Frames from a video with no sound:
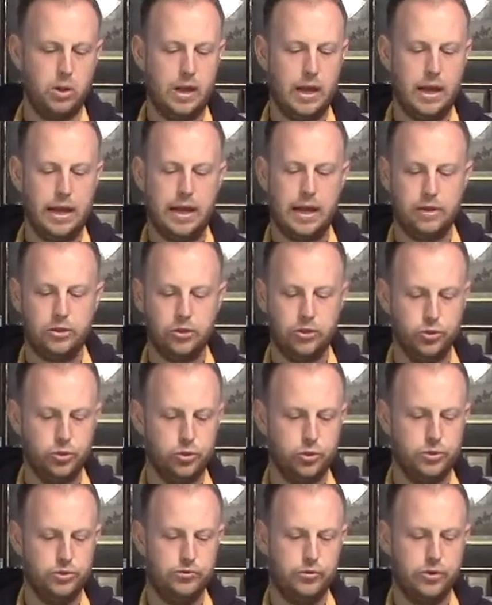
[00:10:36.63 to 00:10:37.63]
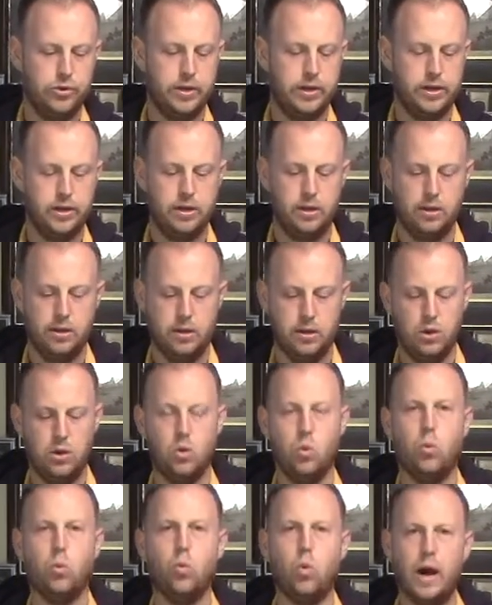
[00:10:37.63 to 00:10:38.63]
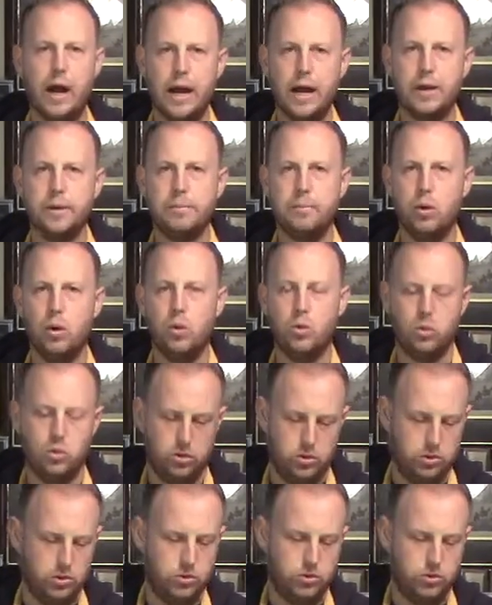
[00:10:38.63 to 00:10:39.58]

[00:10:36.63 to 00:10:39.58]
I like to use a very wide bowl